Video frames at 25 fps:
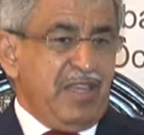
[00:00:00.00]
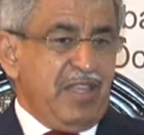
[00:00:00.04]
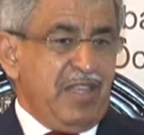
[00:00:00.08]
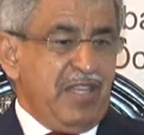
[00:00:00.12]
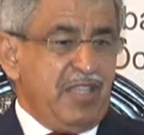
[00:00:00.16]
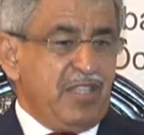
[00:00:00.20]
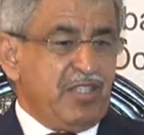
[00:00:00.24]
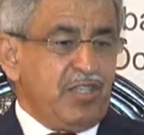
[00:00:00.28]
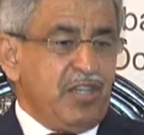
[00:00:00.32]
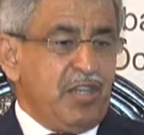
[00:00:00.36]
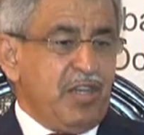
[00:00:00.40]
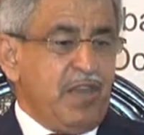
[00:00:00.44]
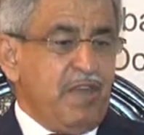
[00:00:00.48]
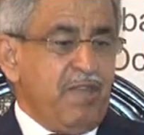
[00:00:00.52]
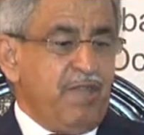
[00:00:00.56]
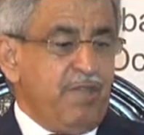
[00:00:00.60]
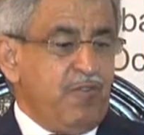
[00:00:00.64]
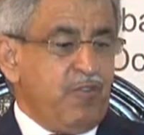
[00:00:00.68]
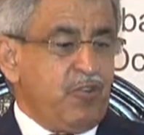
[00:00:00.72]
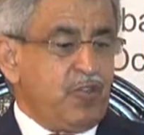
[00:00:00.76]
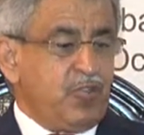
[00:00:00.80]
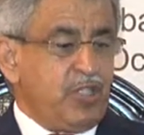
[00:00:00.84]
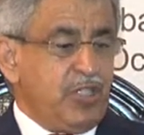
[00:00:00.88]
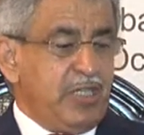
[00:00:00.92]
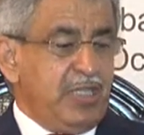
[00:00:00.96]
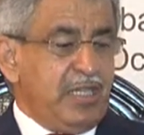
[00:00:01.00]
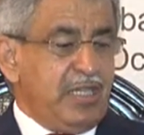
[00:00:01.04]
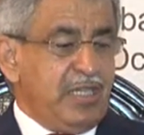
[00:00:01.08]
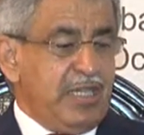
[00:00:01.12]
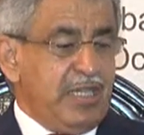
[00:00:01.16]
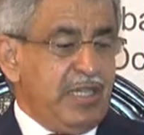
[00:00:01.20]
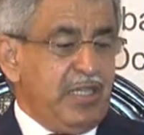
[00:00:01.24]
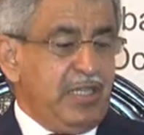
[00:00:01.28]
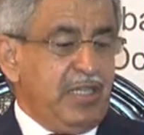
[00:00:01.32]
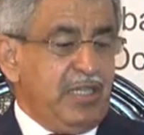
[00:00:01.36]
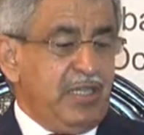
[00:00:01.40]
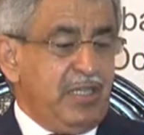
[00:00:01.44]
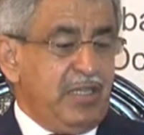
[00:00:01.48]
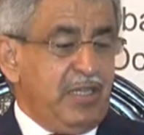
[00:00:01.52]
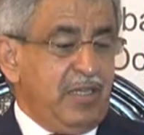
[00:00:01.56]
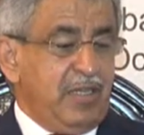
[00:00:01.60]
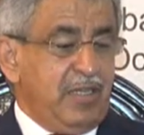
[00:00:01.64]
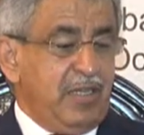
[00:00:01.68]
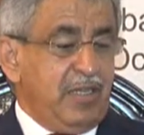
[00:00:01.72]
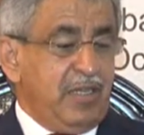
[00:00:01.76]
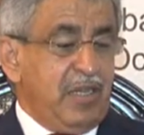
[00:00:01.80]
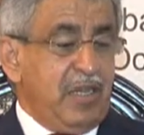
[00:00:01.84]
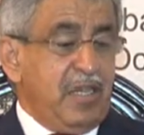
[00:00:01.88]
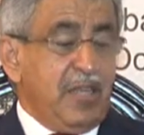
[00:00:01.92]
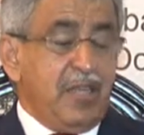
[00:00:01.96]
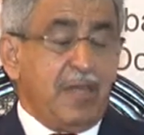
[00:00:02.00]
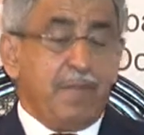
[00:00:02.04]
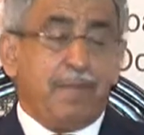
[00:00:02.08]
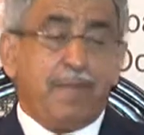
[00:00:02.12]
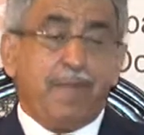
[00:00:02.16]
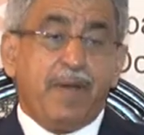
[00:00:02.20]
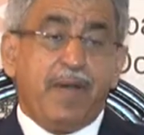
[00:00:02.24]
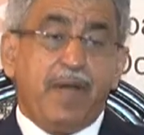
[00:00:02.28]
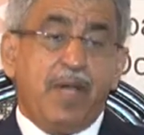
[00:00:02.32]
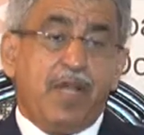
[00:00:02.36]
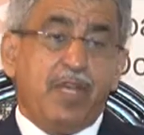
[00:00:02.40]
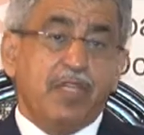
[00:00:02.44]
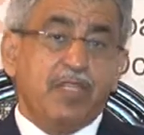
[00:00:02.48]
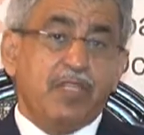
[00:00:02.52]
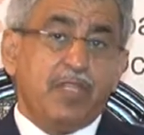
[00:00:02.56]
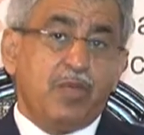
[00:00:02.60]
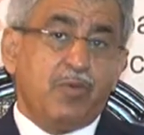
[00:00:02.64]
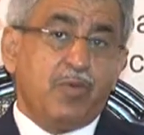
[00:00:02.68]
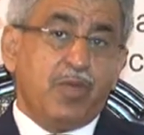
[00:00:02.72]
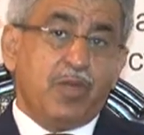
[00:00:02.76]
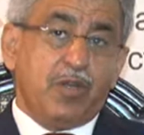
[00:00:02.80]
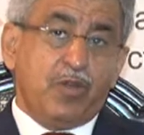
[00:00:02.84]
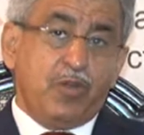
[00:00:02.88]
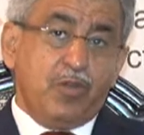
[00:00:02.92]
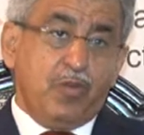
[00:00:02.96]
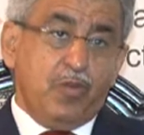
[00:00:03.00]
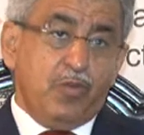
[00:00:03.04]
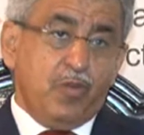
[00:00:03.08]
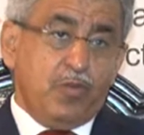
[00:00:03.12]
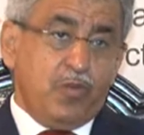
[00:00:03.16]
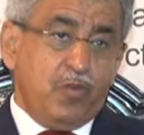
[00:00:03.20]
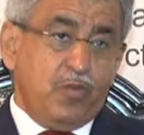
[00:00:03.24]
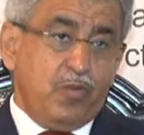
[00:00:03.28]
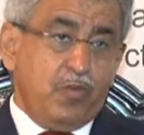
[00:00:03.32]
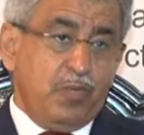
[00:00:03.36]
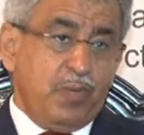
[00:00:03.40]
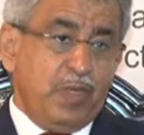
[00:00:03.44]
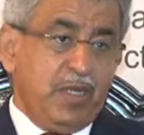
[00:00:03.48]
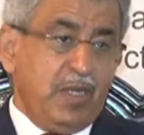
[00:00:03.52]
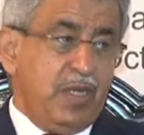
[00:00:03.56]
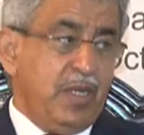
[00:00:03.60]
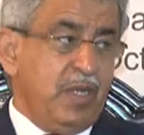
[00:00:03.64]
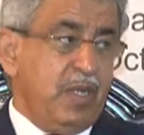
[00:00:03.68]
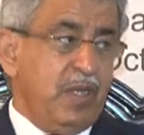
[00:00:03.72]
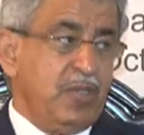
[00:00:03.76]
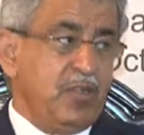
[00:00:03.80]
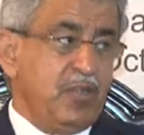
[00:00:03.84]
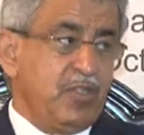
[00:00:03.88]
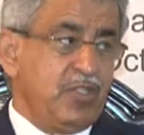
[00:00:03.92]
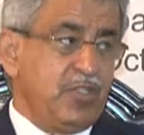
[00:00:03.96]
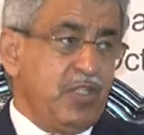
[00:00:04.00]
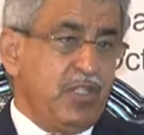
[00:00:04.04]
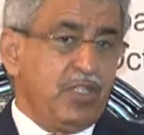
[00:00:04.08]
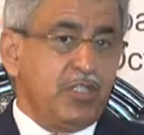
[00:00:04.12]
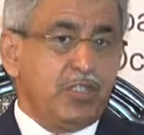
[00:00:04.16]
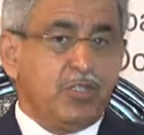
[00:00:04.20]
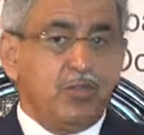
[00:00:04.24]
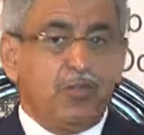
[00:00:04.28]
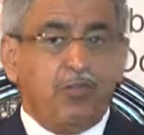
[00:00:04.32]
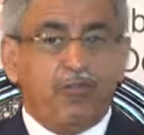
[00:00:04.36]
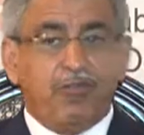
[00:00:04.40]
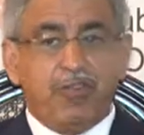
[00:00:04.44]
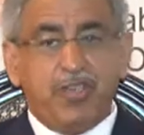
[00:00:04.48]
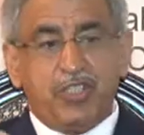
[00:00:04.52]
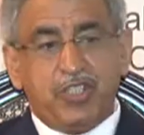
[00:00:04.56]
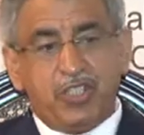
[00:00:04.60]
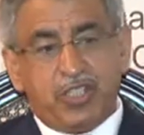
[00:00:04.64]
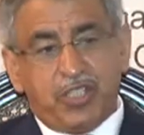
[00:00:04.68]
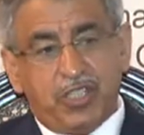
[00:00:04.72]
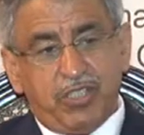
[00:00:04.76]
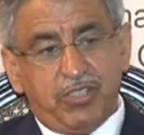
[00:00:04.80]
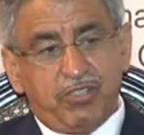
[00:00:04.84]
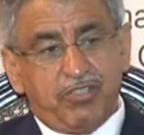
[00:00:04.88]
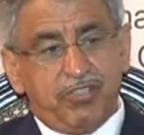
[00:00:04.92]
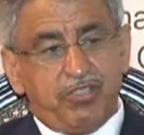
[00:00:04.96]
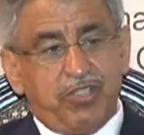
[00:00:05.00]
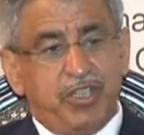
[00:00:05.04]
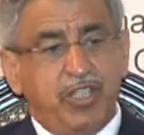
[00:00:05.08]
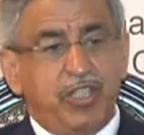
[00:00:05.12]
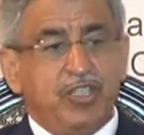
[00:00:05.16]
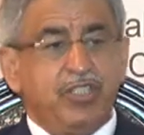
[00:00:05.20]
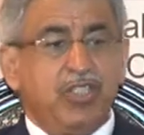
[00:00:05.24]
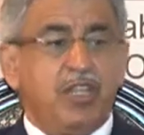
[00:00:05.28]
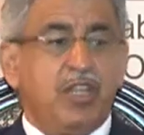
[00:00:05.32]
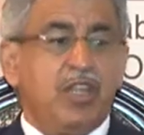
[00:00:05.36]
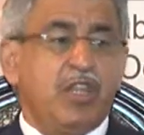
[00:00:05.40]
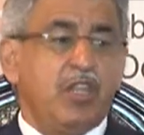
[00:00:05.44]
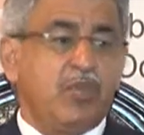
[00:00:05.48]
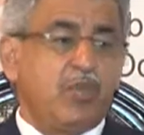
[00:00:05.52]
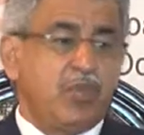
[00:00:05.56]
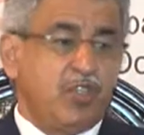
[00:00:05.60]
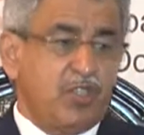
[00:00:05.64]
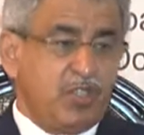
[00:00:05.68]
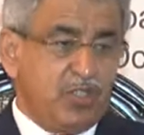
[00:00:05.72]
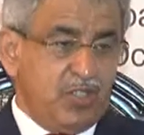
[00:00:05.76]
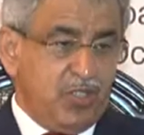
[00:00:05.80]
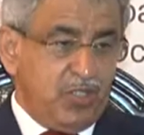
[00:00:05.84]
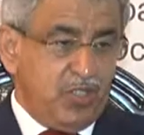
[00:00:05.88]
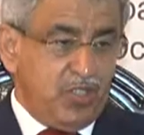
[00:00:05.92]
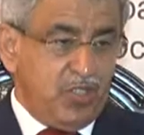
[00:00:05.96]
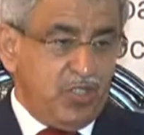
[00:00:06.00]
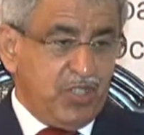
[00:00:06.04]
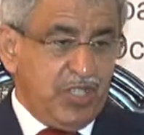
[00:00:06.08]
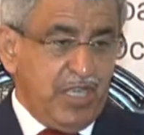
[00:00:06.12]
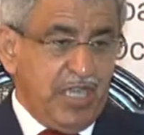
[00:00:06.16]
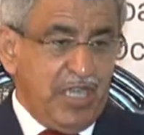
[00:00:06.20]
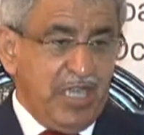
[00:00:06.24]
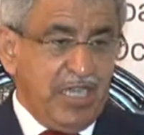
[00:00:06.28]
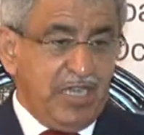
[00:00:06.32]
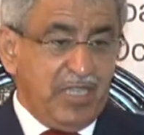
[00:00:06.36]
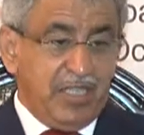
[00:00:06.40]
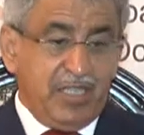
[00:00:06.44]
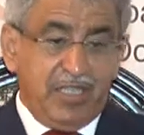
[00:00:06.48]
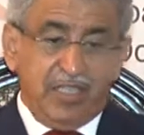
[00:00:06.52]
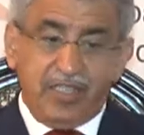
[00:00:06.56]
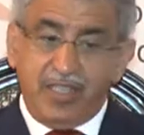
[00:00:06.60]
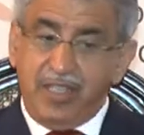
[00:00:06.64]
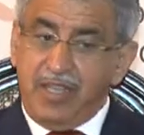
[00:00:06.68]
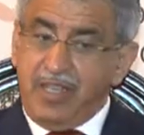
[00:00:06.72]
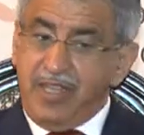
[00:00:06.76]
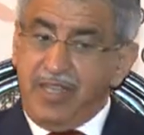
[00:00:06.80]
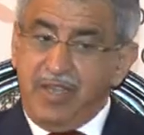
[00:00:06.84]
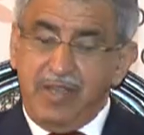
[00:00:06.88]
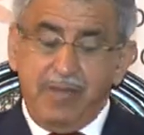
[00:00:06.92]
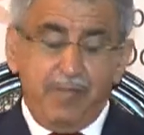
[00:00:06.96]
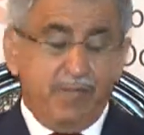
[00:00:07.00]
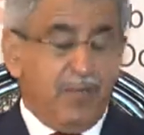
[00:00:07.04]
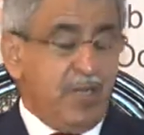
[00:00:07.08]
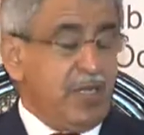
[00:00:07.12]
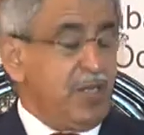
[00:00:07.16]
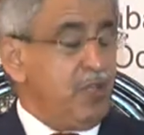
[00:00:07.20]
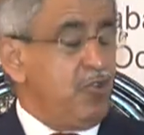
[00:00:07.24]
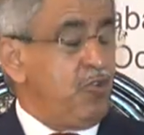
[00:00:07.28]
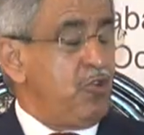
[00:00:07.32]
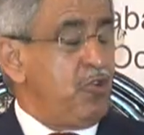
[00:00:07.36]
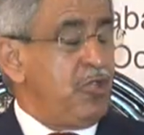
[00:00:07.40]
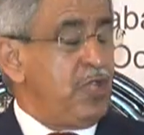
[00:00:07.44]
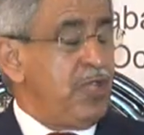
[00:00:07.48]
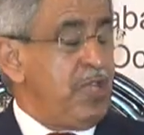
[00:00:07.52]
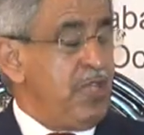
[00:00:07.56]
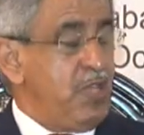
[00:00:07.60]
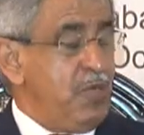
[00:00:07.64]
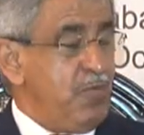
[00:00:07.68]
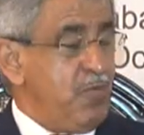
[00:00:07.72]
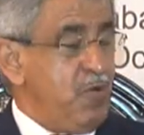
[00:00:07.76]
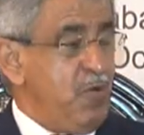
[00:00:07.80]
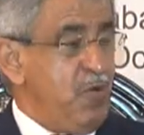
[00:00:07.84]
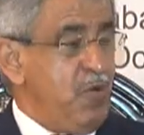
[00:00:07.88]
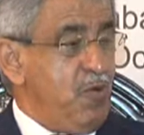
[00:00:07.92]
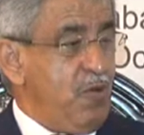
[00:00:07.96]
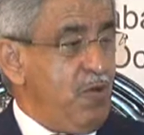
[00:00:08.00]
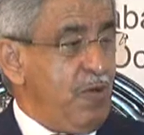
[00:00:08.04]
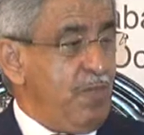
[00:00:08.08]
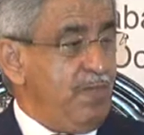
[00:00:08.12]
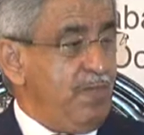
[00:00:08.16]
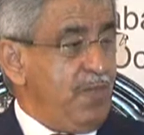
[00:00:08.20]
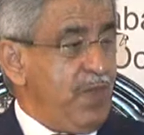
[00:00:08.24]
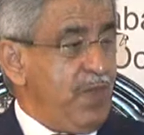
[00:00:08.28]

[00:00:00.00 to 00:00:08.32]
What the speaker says: These are unfortunately, in the past, they were known to be diseases of rich countries and the Western societies, but not anymore.